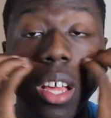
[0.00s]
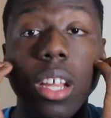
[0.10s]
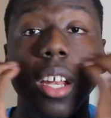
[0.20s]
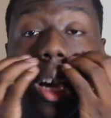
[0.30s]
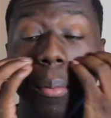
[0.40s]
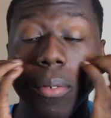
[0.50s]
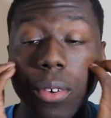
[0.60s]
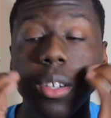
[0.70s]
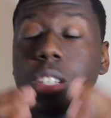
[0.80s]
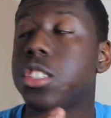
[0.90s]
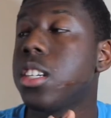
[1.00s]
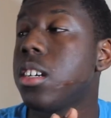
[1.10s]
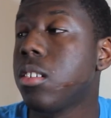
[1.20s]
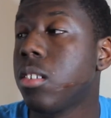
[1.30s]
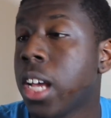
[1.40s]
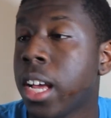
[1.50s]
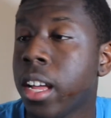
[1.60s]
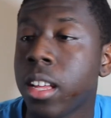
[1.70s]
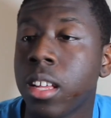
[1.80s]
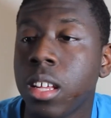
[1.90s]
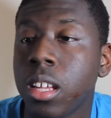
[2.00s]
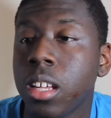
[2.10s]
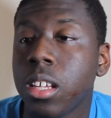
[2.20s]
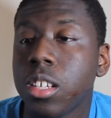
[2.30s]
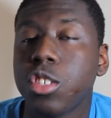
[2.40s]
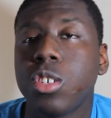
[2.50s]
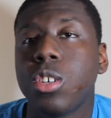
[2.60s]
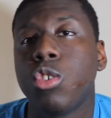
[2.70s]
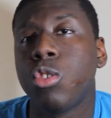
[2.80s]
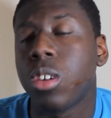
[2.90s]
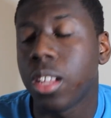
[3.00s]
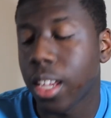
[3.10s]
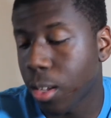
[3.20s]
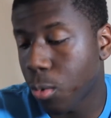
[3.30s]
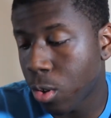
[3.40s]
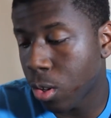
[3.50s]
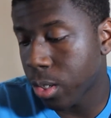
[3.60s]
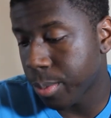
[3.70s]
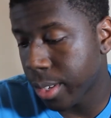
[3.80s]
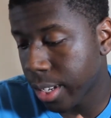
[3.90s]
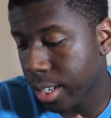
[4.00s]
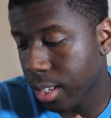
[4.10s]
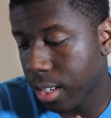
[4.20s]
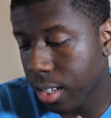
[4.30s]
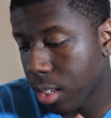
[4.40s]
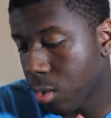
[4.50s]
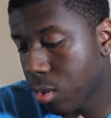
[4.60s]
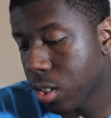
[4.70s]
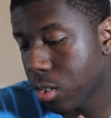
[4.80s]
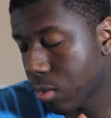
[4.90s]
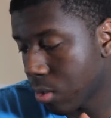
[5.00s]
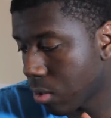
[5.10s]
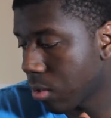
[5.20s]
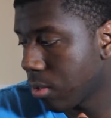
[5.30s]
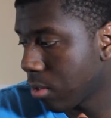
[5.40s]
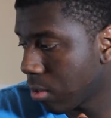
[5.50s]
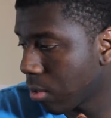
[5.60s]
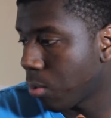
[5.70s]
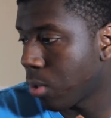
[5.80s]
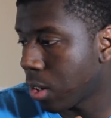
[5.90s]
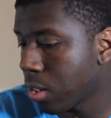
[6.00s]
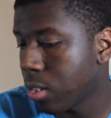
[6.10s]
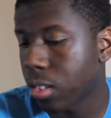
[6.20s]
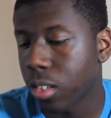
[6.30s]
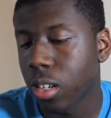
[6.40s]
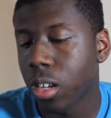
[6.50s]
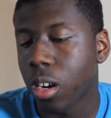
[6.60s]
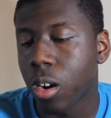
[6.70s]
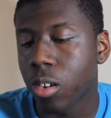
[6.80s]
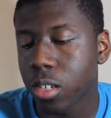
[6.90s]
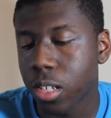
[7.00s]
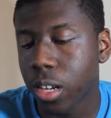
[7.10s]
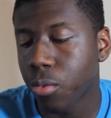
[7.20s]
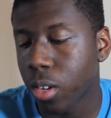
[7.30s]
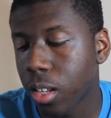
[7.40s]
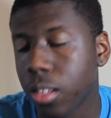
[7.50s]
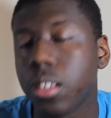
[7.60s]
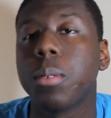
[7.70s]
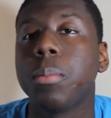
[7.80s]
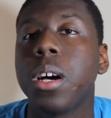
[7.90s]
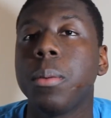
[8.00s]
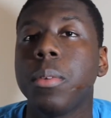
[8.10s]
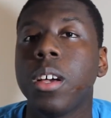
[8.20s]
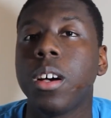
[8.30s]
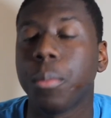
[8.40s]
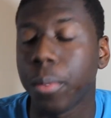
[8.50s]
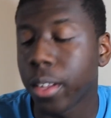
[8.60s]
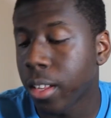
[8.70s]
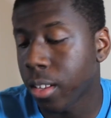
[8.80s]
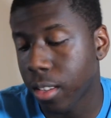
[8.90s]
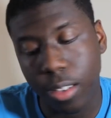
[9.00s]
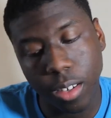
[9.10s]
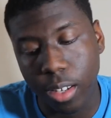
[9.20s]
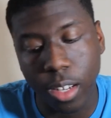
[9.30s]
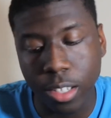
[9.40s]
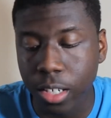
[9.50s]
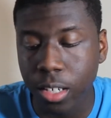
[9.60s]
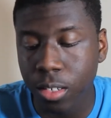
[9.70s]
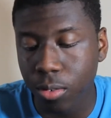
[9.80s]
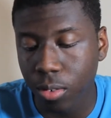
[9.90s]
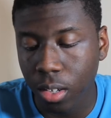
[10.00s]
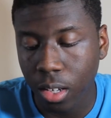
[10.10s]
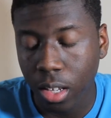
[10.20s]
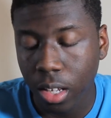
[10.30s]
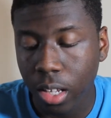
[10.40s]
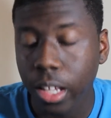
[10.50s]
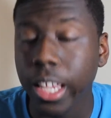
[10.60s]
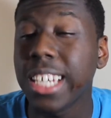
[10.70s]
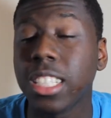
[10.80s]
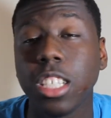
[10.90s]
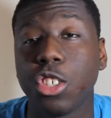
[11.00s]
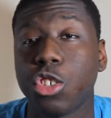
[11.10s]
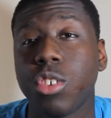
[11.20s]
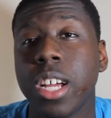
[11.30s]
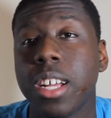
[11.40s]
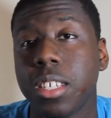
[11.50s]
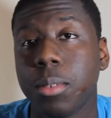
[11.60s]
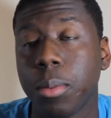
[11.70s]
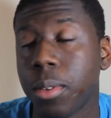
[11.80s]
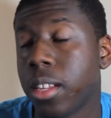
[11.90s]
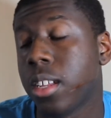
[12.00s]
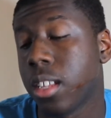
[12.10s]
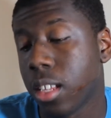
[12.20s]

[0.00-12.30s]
Now, before this channel started growing like it was, man, it was just one artist that really popped me off, man. I still, he actually subscribed to me, man.